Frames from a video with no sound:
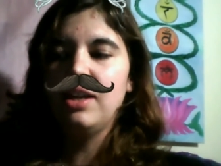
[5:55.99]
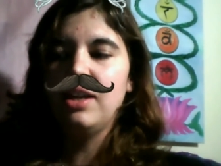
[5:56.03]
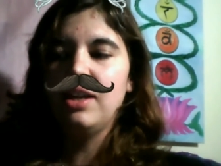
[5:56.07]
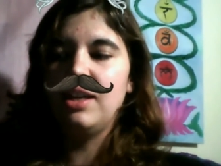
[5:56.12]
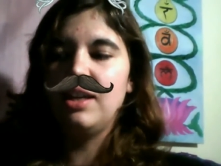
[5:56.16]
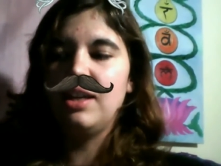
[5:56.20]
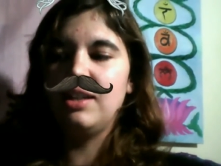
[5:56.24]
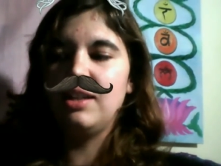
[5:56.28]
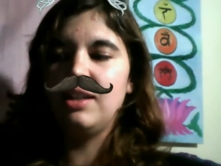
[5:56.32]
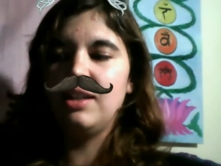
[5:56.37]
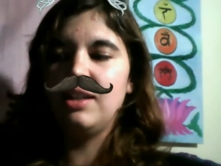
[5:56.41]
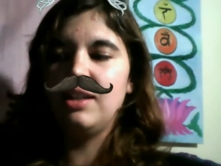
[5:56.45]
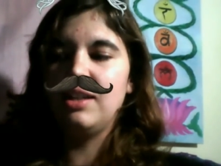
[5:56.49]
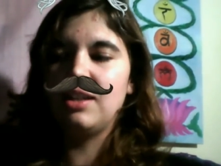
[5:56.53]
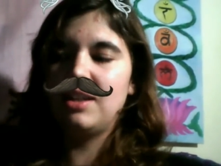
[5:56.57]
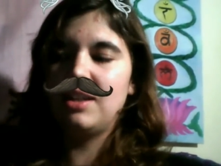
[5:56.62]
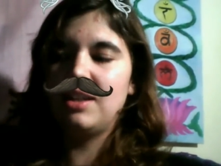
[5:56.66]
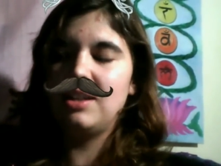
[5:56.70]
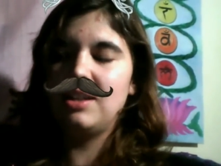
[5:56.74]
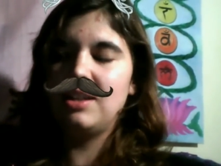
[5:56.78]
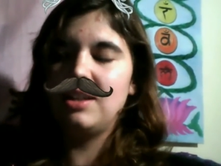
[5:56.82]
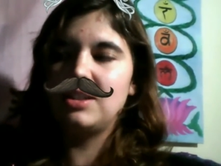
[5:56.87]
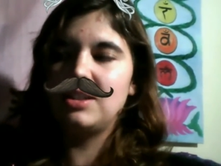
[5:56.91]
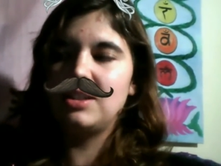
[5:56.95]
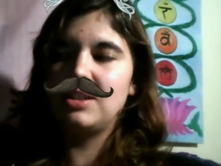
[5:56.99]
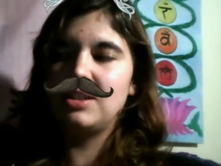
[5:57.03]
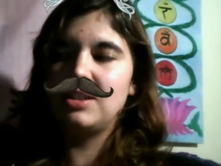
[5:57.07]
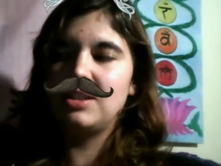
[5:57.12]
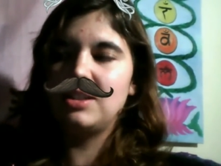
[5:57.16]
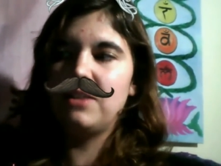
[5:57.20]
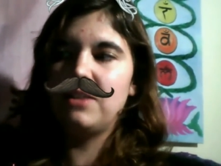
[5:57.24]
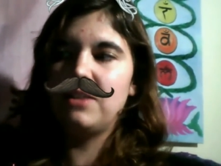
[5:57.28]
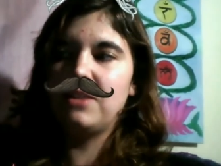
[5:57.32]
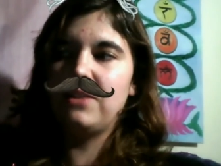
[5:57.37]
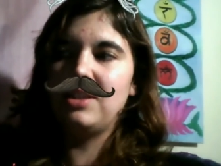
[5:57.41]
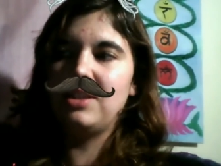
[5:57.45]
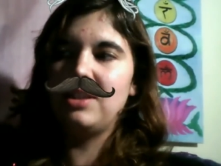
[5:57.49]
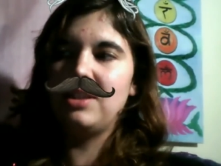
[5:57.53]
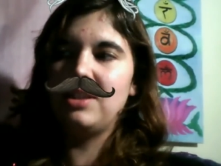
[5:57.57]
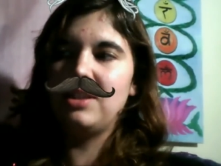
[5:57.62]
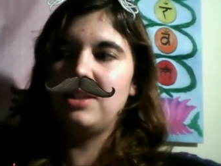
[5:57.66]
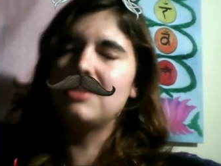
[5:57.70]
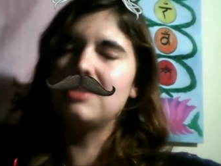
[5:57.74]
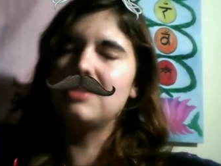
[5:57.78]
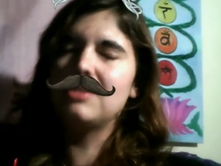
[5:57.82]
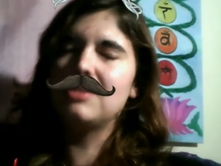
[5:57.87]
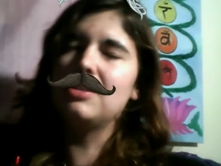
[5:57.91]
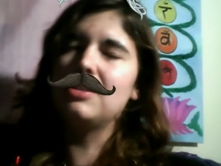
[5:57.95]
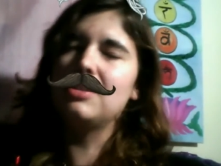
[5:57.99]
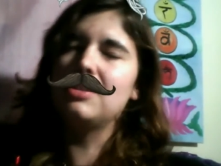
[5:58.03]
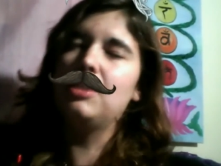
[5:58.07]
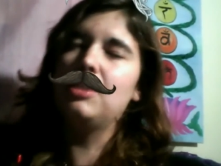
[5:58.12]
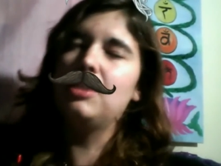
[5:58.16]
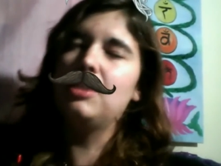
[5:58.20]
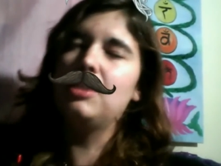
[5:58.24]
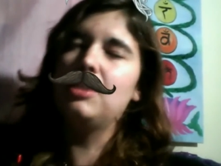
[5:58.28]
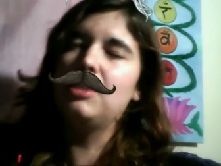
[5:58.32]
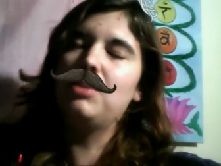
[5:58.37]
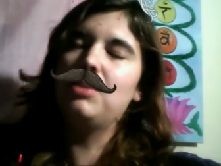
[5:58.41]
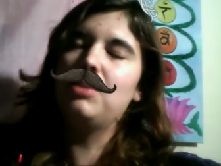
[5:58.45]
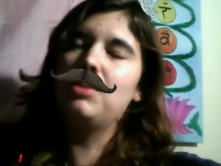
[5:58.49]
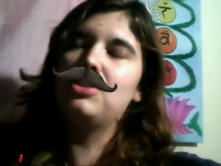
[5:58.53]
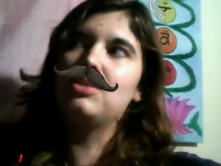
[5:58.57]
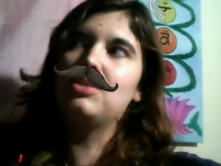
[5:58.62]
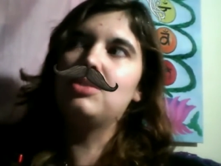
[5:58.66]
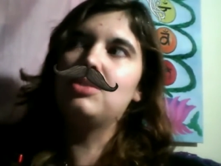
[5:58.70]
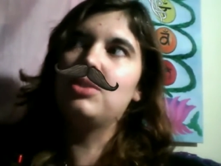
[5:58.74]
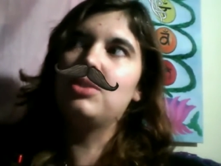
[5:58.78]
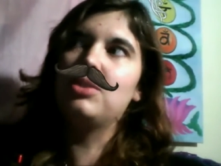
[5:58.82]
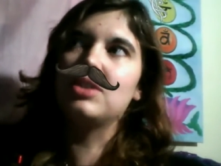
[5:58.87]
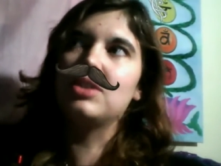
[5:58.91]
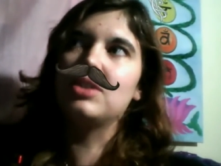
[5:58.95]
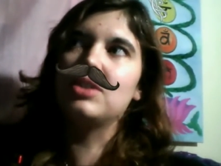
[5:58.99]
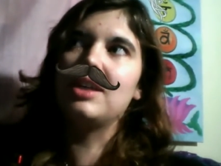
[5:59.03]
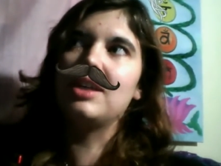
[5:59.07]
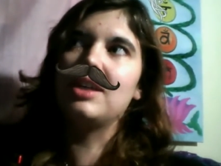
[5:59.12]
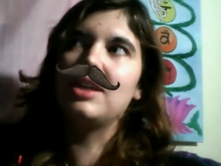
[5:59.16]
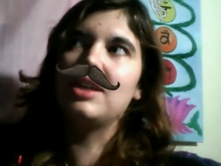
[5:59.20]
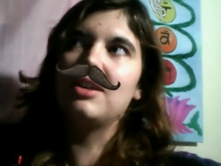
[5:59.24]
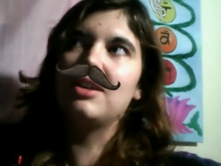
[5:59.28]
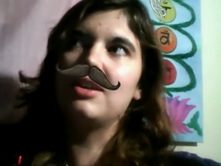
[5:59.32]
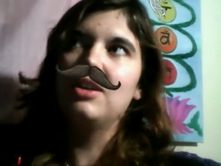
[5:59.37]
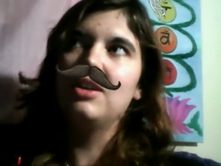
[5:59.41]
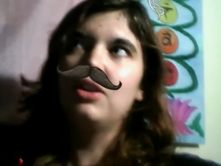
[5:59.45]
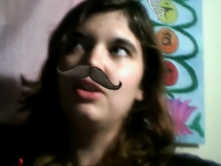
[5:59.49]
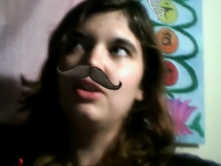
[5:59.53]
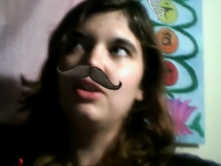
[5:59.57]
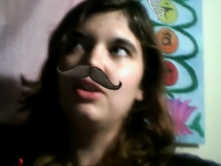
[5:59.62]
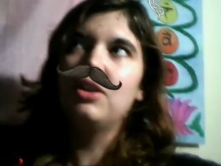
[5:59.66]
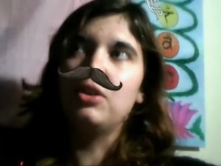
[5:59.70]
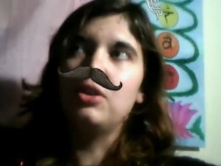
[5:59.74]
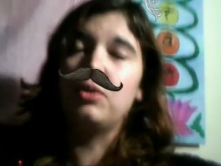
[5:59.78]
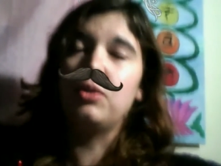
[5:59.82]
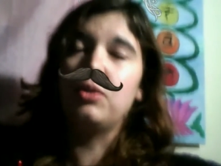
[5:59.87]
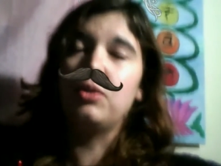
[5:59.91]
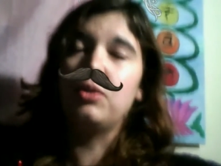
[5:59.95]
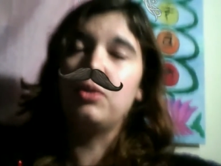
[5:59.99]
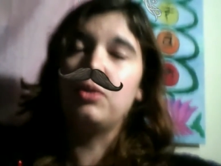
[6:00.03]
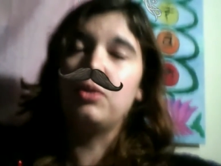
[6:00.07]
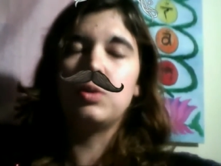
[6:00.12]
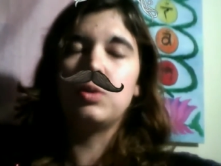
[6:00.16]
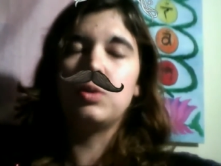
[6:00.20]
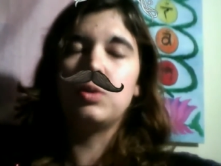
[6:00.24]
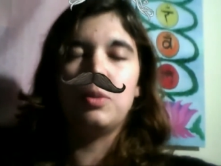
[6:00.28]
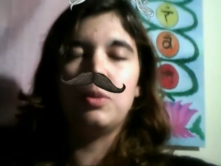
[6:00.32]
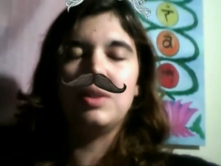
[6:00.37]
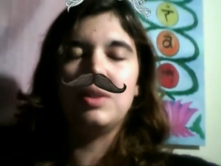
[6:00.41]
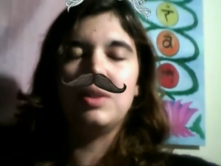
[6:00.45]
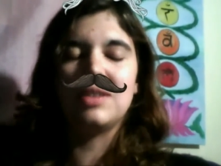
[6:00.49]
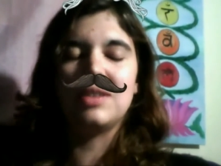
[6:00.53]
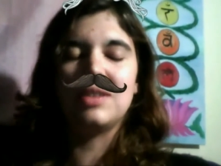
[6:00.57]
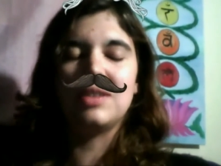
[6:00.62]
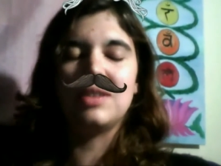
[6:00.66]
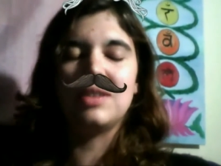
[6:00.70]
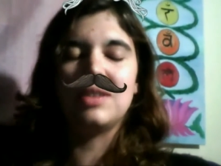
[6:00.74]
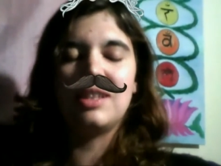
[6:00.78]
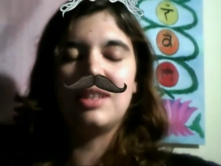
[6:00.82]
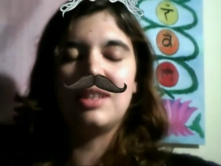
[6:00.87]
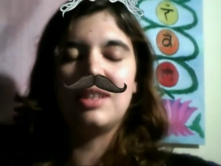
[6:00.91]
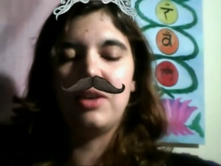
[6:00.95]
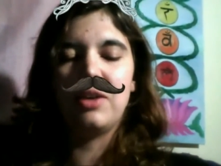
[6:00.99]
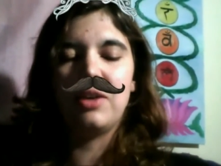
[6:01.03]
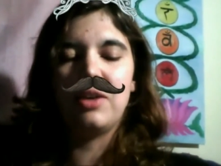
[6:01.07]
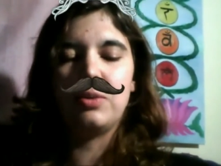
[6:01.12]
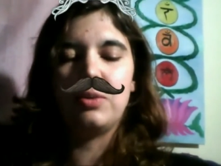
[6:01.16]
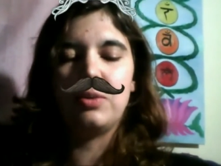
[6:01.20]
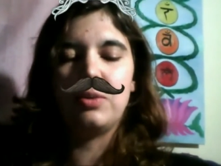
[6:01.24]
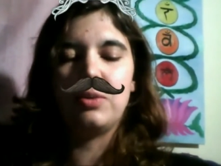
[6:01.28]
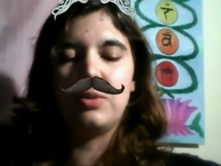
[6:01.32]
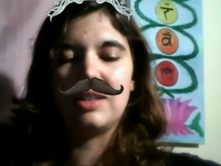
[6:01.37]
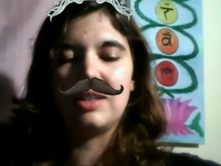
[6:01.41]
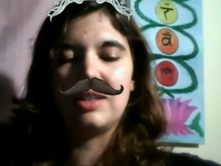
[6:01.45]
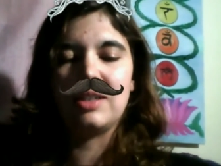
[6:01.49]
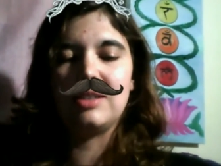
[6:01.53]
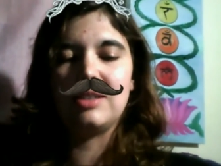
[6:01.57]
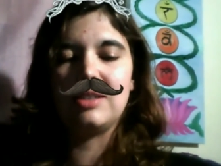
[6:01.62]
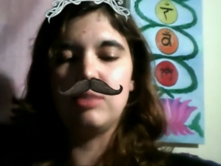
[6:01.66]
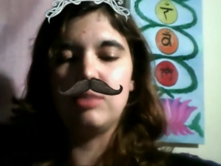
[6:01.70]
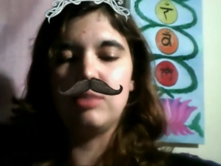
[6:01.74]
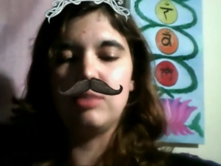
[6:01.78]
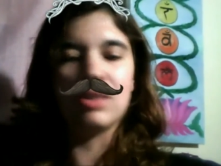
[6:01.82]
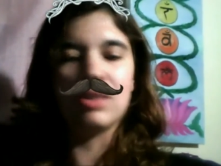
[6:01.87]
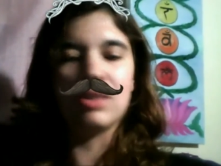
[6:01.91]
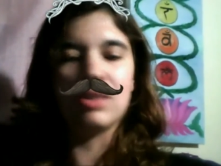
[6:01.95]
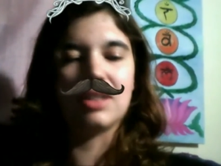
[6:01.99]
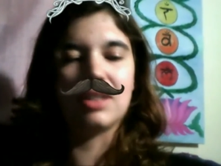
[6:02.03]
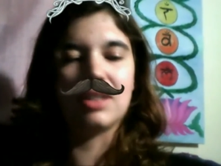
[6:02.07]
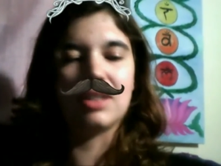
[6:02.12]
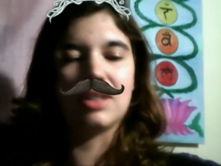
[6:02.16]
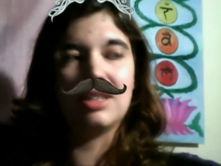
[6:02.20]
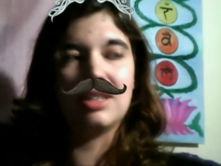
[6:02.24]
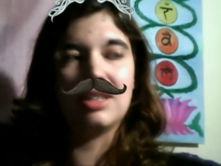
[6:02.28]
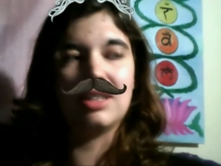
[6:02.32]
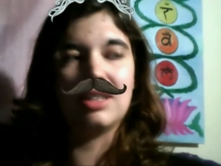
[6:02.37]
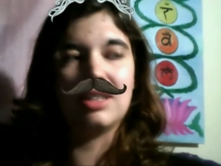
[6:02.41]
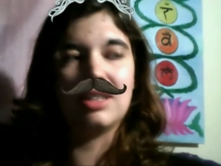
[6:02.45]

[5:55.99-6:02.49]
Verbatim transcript: And I think it's kind of funny because Salina mentioned what her like her normal totem is. I think my other one's like a zebra because I like